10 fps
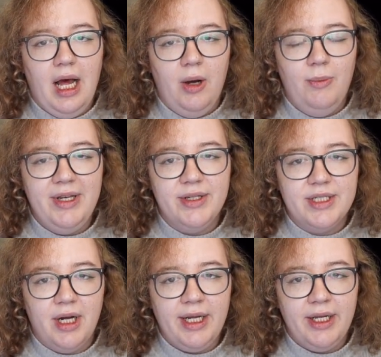when you're
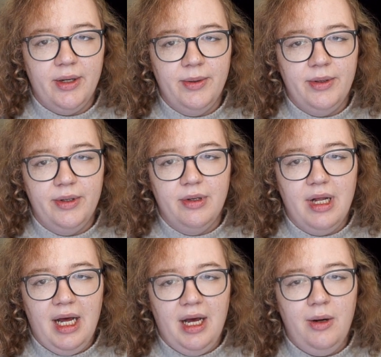starting a node,
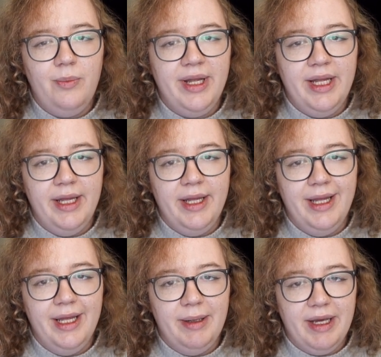
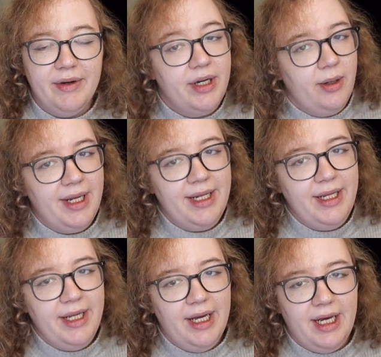we give it a node
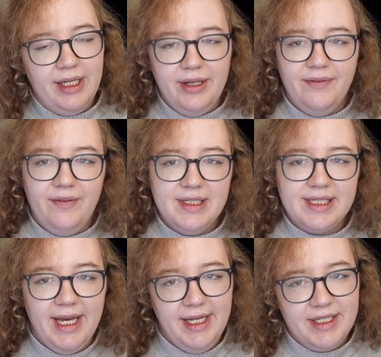ID, and in the
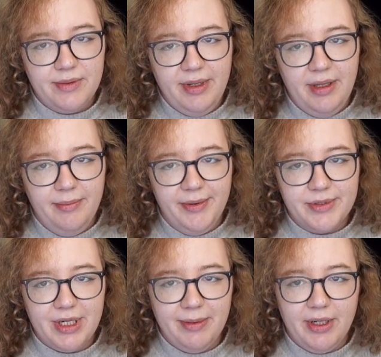first case, we
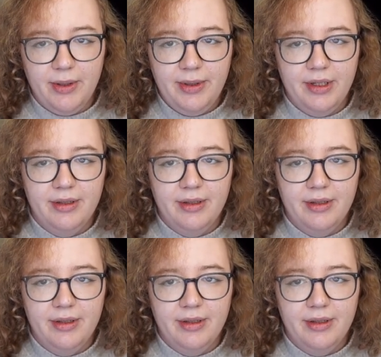bootstrap the node.